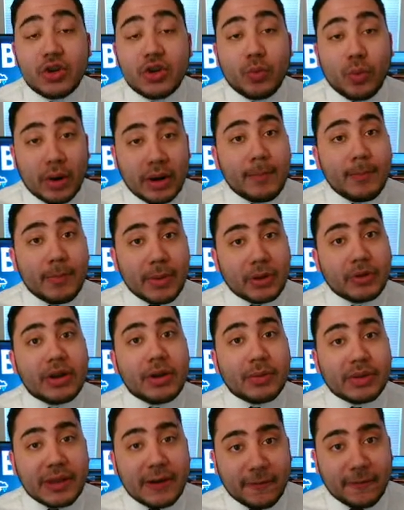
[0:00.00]
You want a
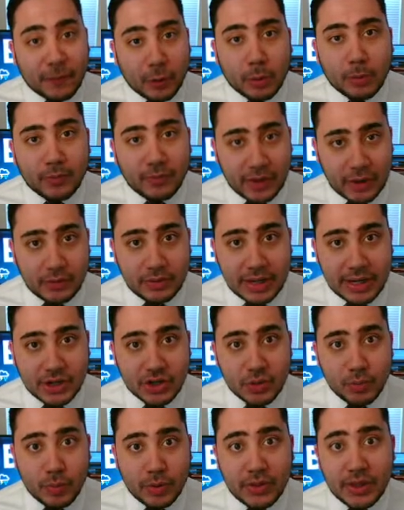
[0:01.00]
building with a firm
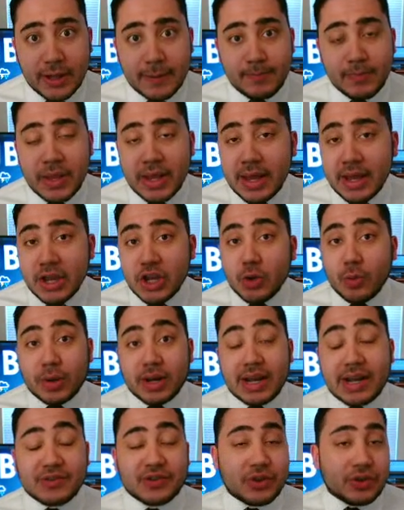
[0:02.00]
foundation with it. You want
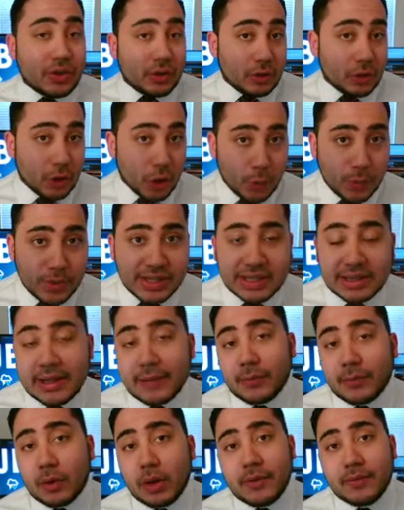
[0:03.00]
to get to the lowest
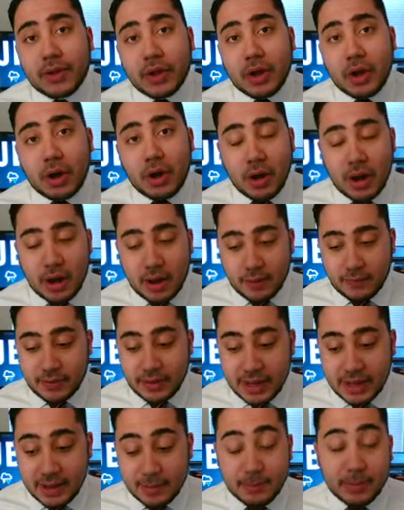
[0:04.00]
level of
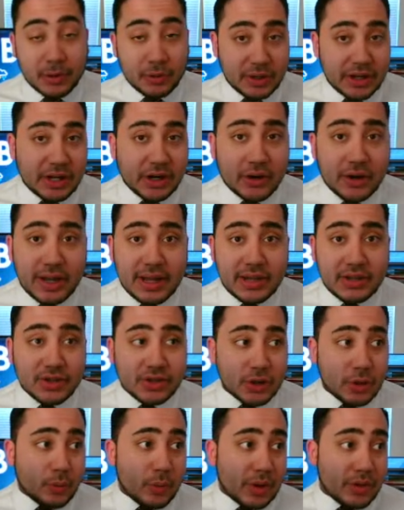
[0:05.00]
the building you're in.
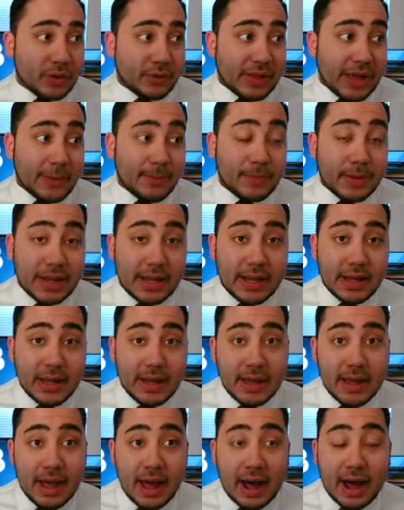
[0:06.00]
So whether that be
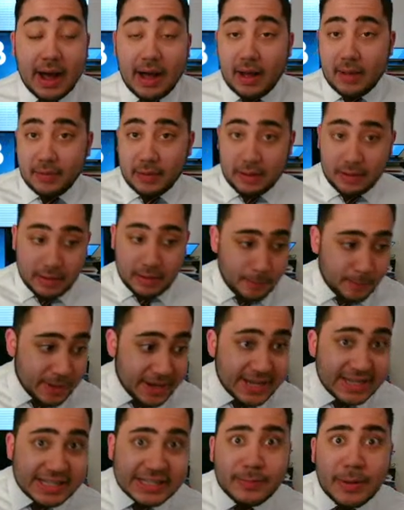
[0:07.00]

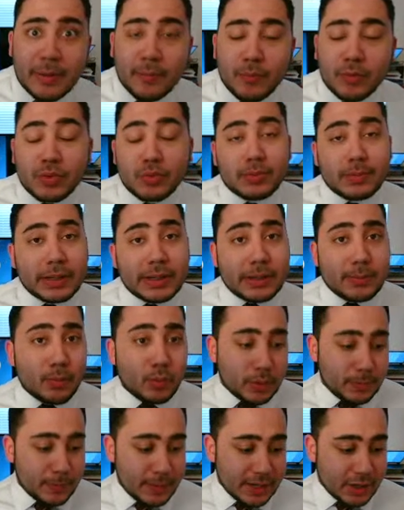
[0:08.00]
basement
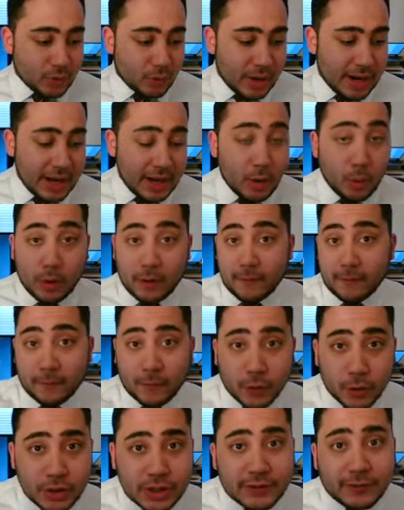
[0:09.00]
would be great, or a
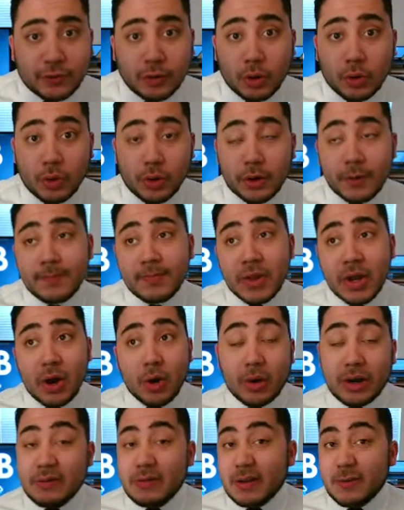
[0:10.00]
first floor,
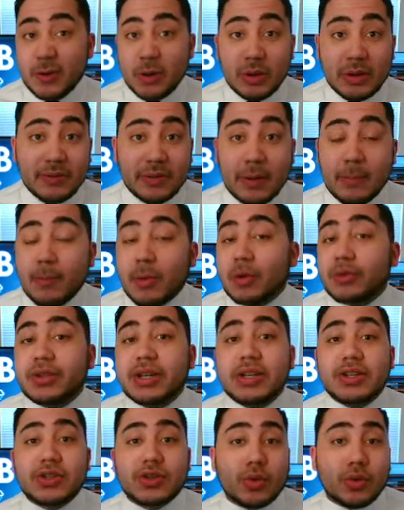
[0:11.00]
or even if you live in a
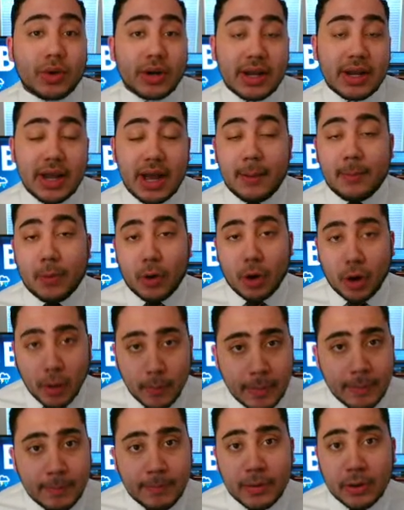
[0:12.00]
multi-story
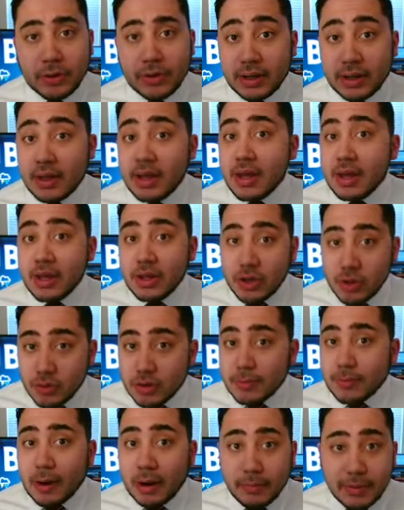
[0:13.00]
apartment building, you
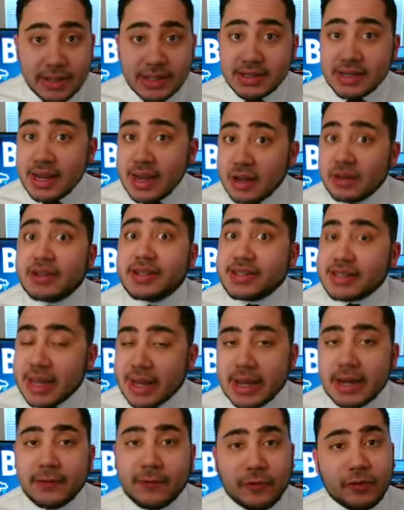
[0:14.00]
could probably stay on a
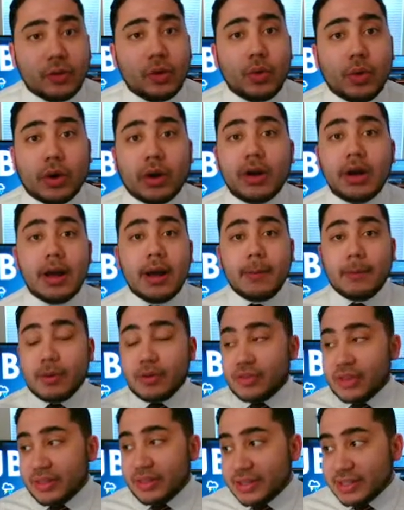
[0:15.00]
second floor.
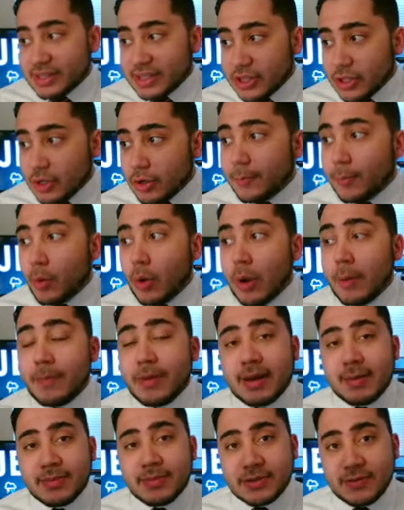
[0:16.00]
But then this third point
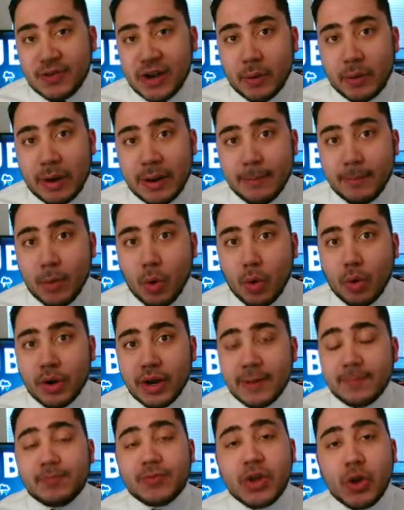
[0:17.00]
becomes very
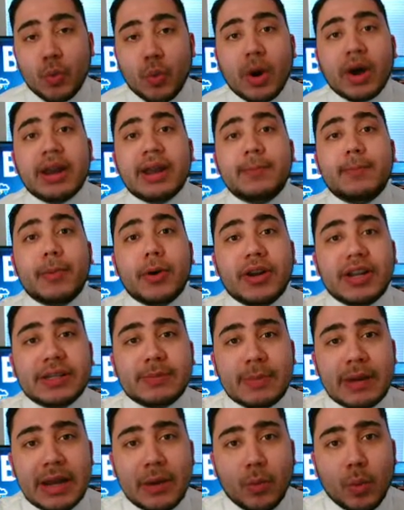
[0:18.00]
important. You want to put as
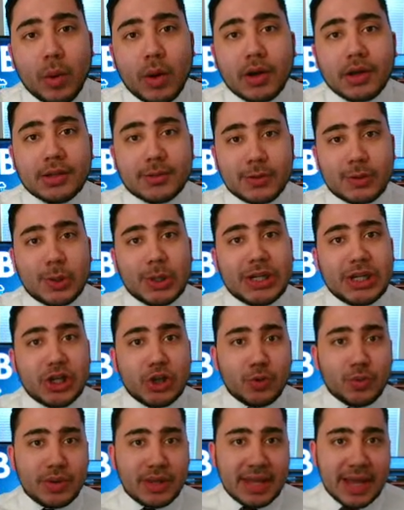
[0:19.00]
many walls between
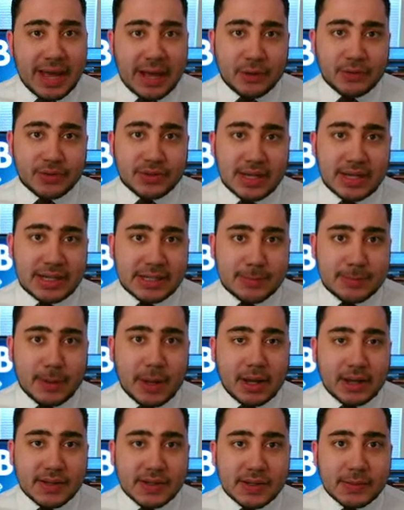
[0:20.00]
you and the outside as
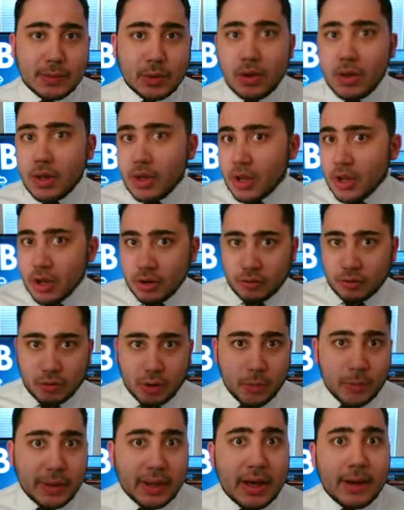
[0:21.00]
possible.
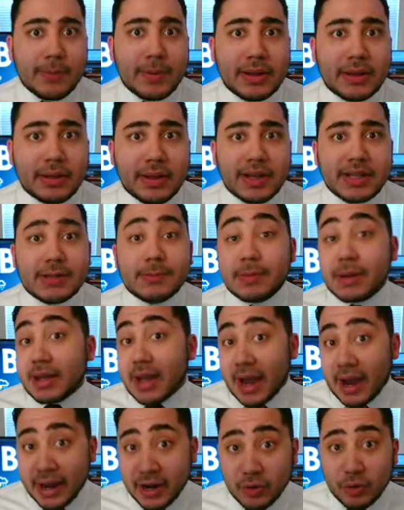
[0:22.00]
Growing up in Lusby,
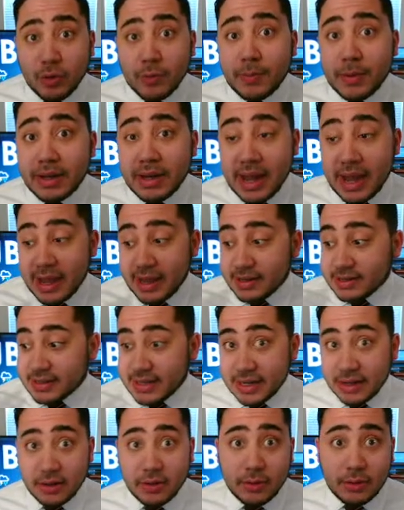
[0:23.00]
I grew up in a
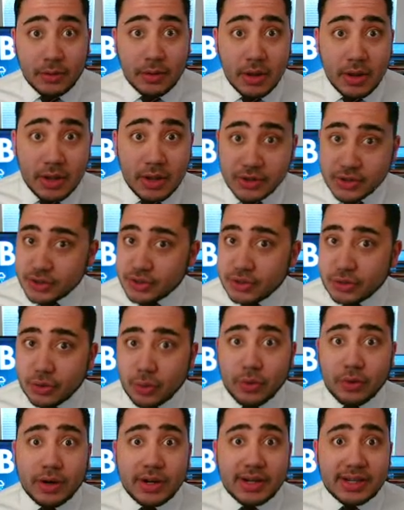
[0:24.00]

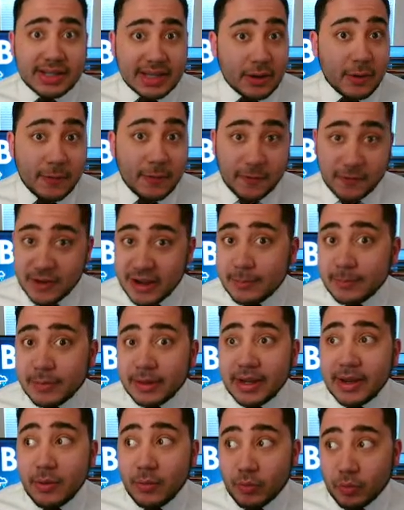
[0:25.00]
single-story,
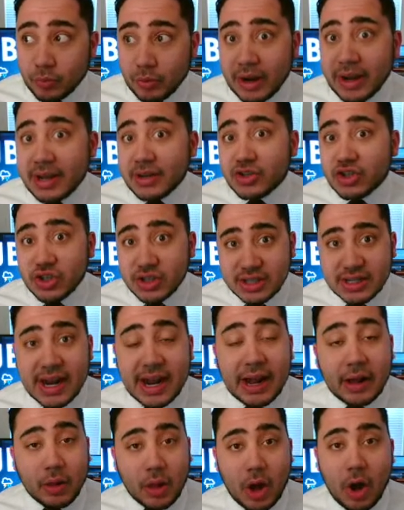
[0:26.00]
single-family
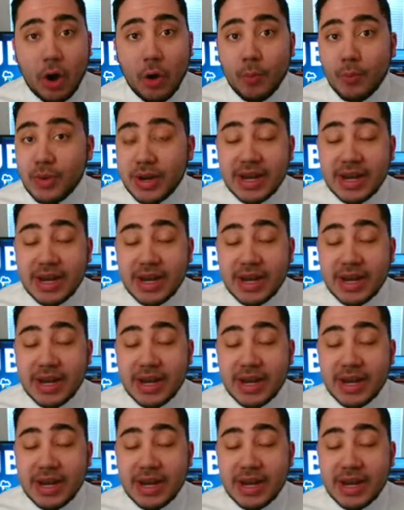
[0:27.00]
ranch-style home.